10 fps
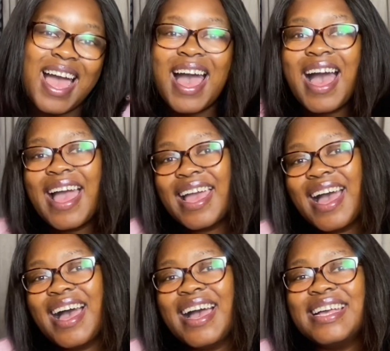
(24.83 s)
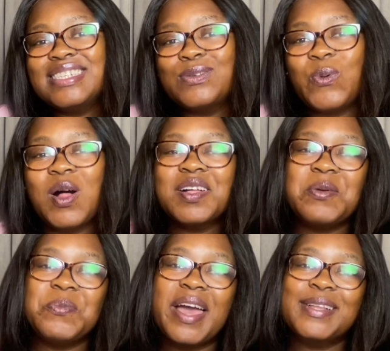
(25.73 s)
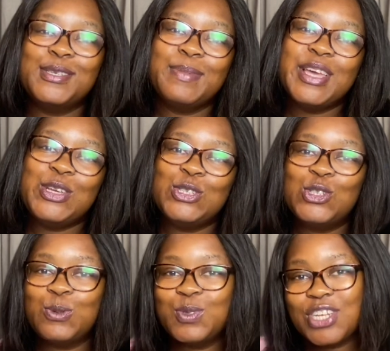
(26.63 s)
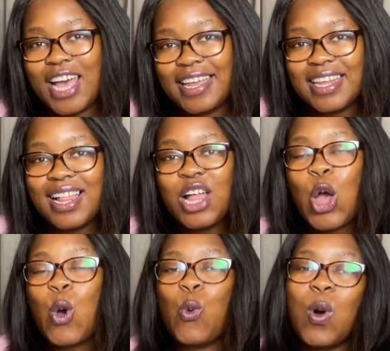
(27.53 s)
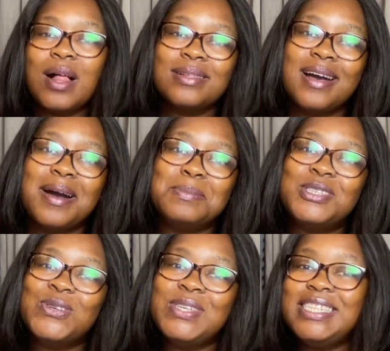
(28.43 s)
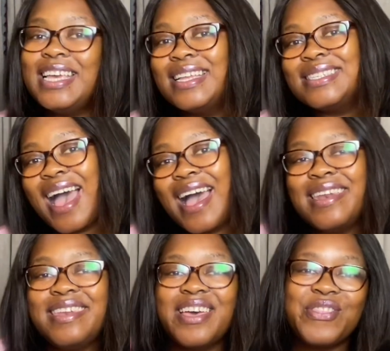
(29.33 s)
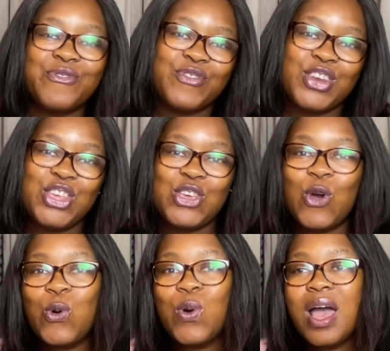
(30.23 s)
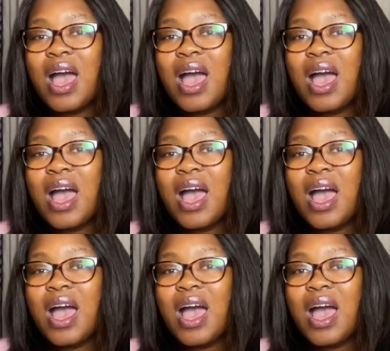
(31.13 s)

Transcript: Hi guys, welcome back to my YouTube channel. Welcome to yet another video.